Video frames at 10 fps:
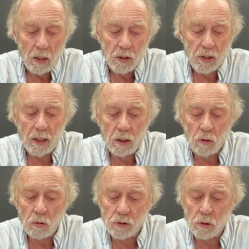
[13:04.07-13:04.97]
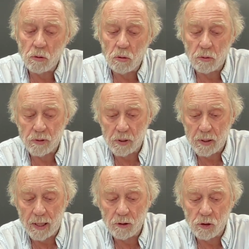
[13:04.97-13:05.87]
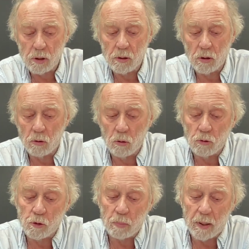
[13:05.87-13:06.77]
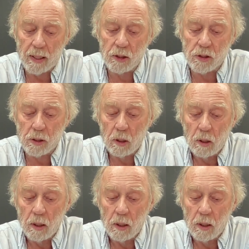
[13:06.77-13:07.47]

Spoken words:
Said also calls attention to Gould's place